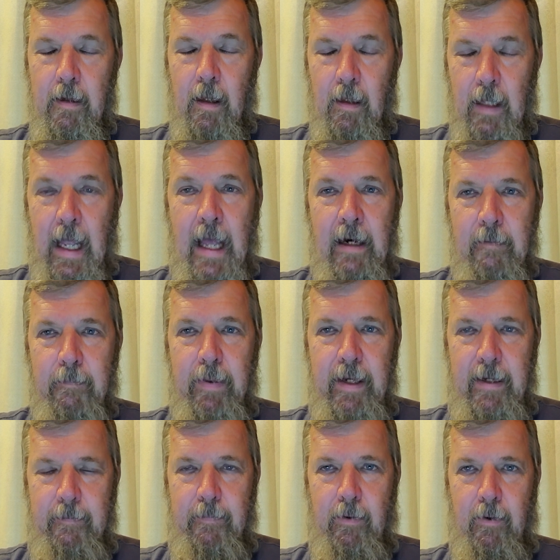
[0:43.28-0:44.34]
a lot of
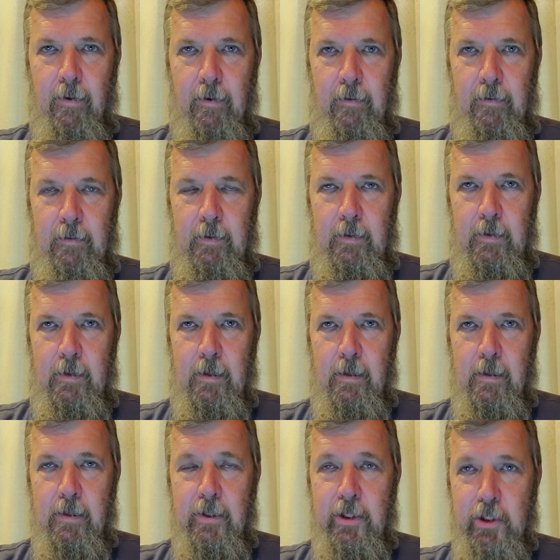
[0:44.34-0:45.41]
people
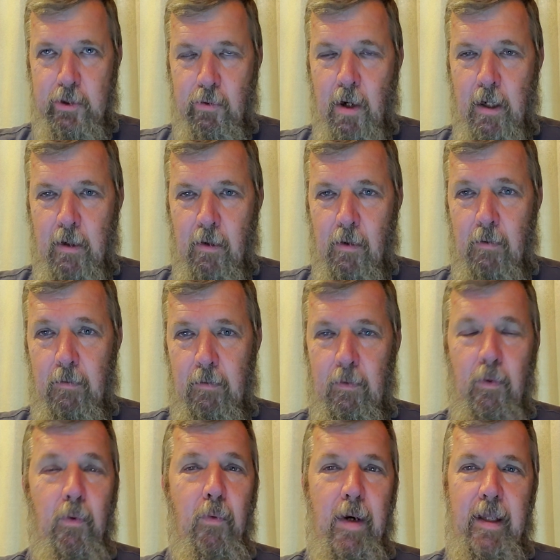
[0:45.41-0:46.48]
struggle
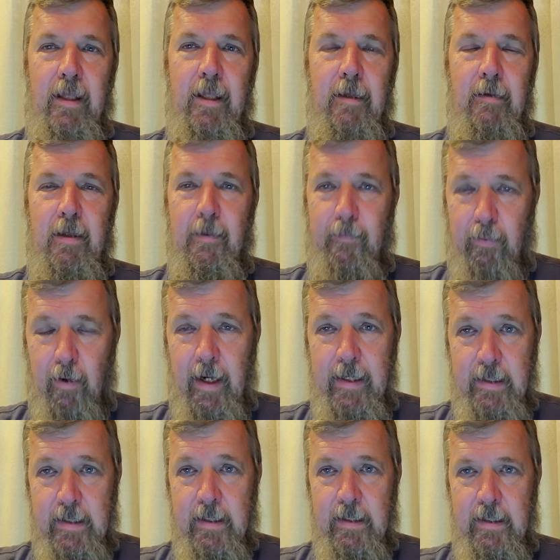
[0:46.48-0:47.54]
with the
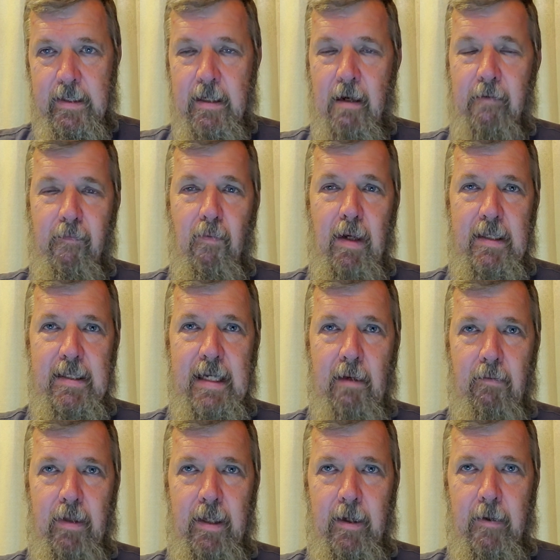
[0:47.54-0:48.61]
prices of what's
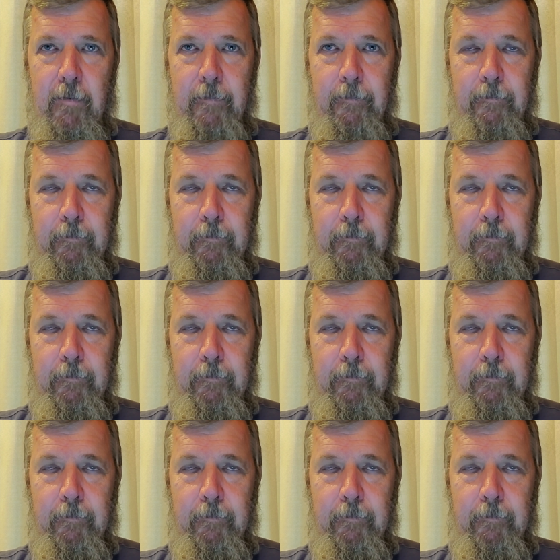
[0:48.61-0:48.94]
out there,